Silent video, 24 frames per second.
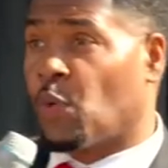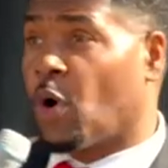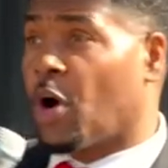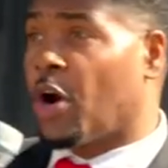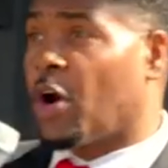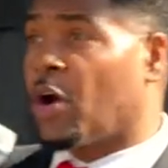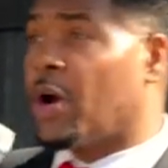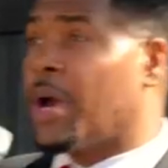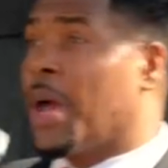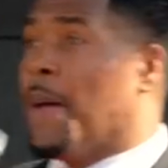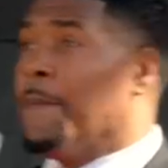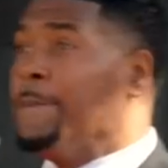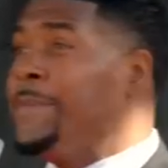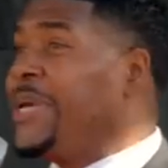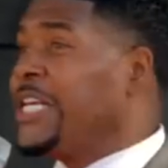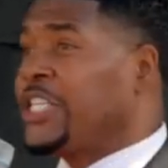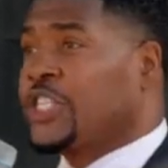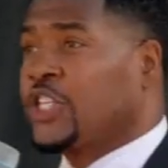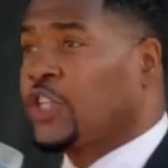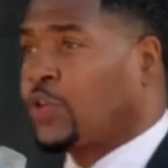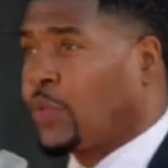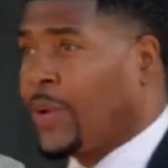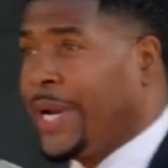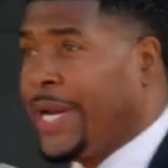were
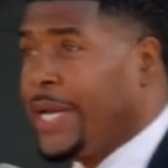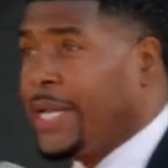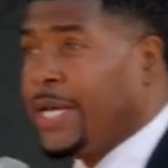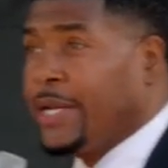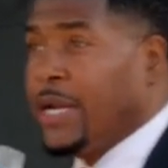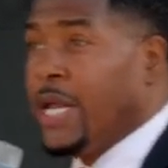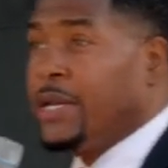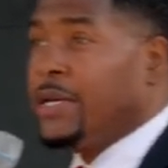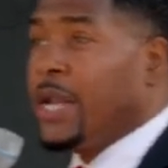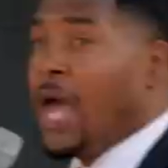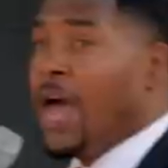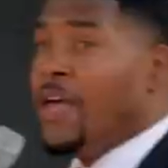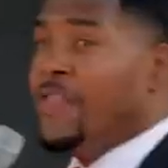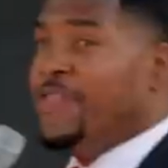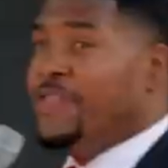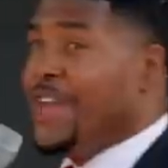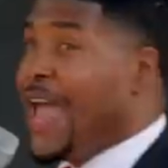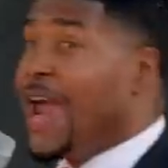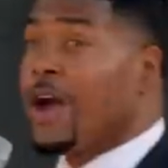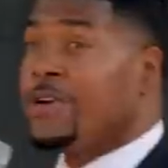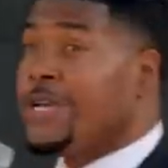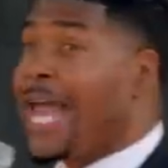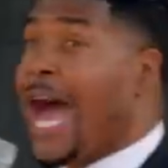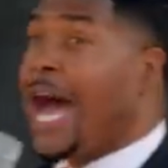mistreated, and
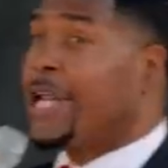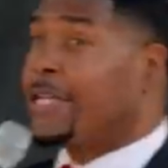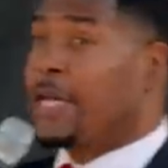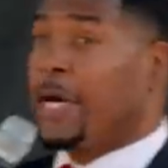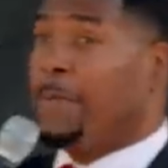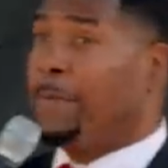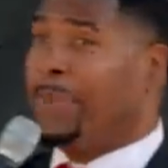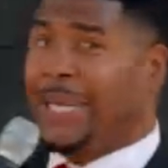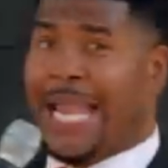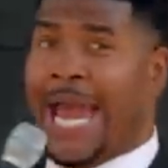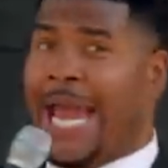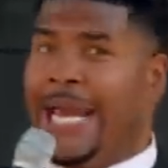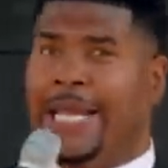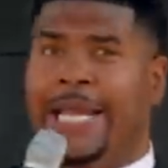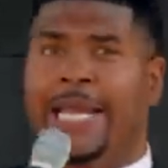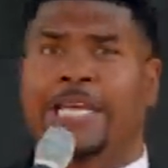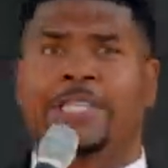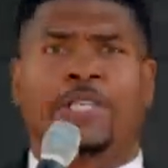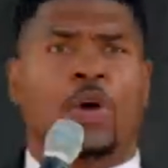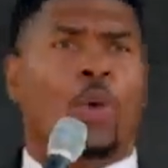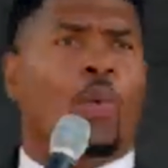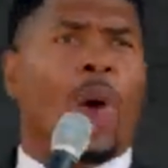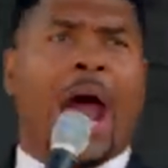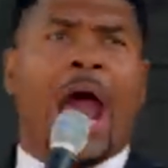they're not complaining,
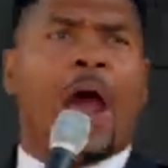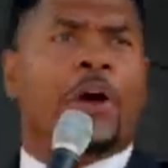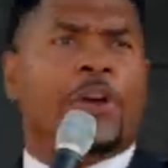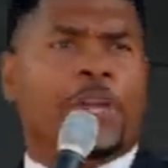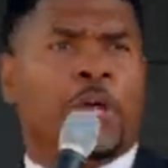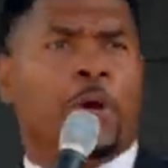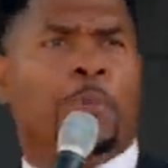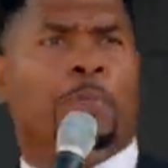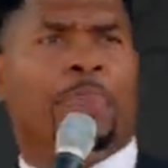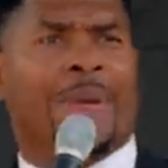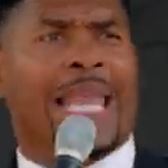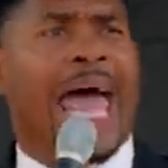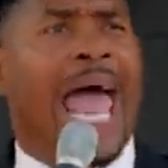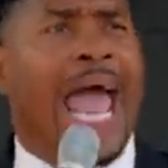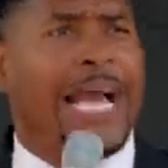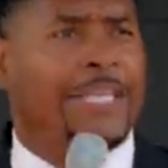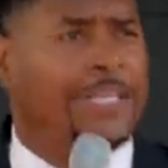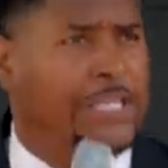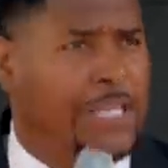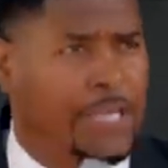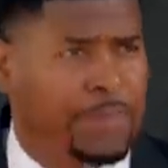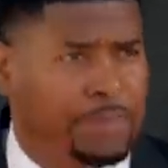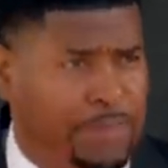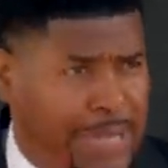so why are you
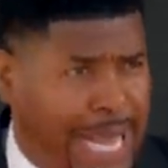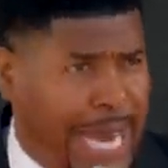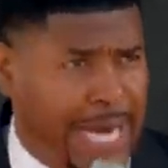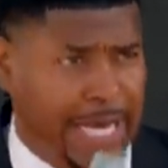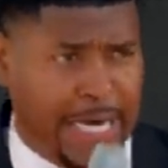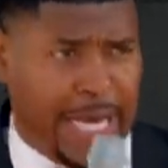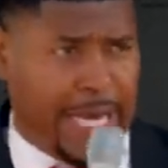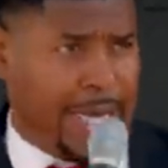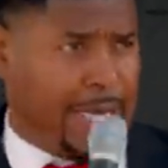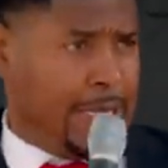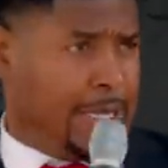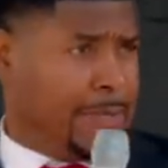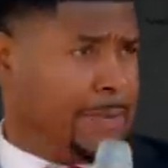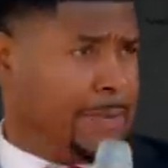Blacks complaining?